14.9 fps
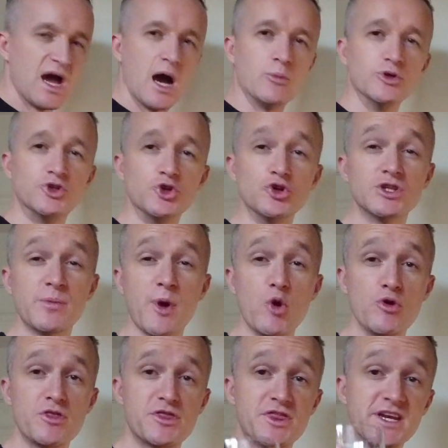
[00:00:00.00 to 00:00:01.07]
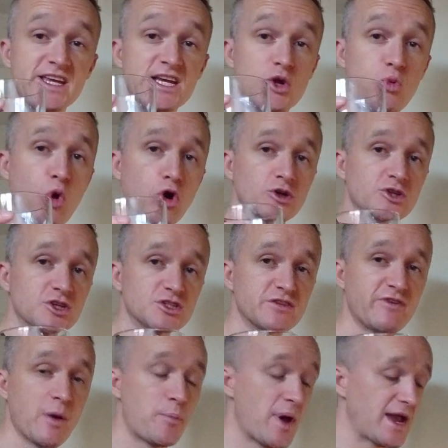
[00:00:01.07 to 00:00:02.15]
I would use about 3/4
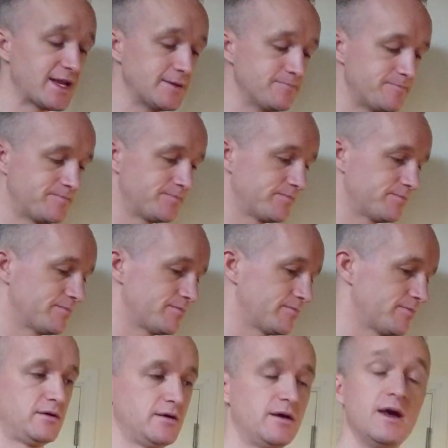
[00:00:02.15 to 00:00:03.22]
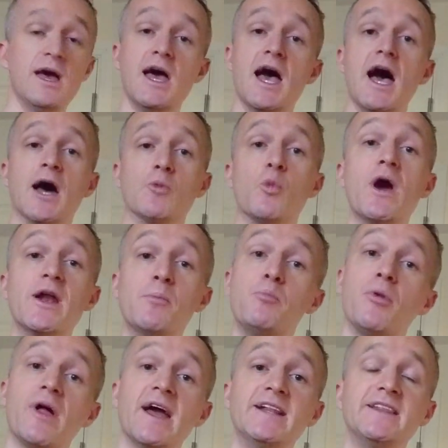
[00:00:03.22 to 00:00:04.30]
of a pint. And when
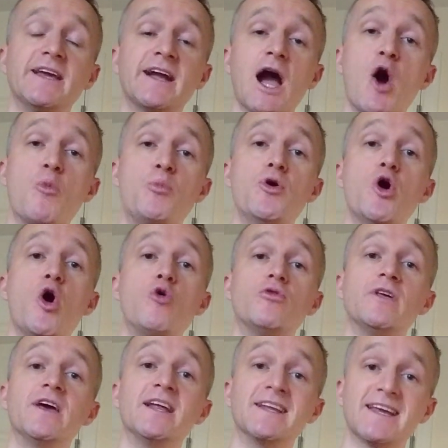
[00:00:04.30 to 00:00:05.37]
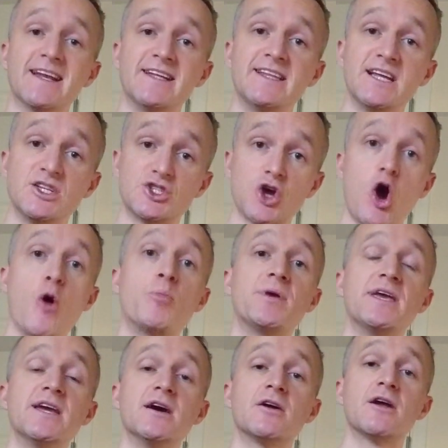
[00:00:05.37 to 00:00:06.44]
I'm blending, I'll put all the ingredients up
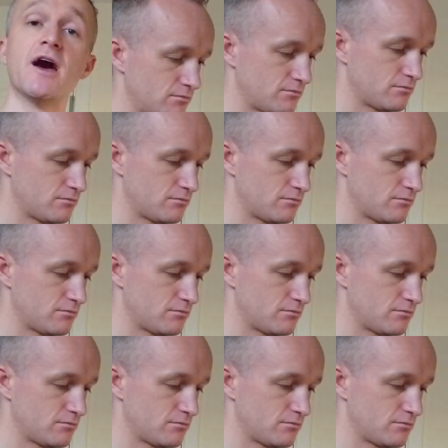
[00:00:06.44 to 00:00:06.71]
here.